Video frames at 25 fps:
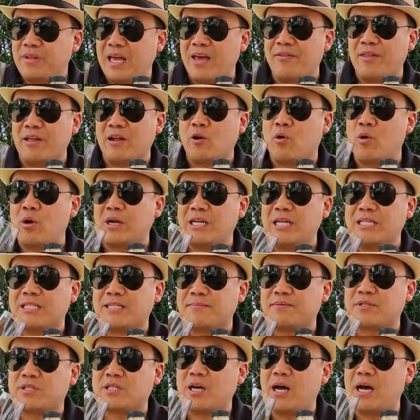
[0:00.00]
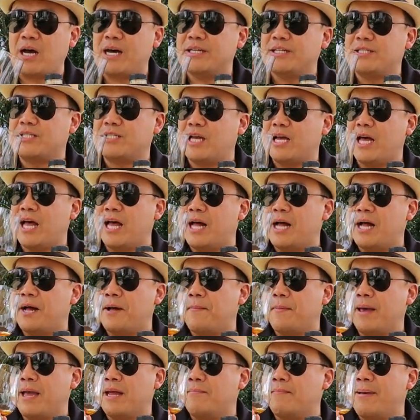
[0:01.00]
and then quickly subsides
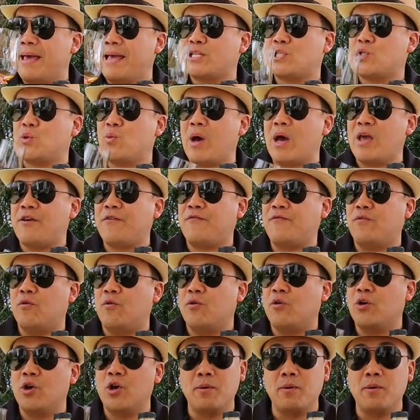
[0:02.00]
and makes way for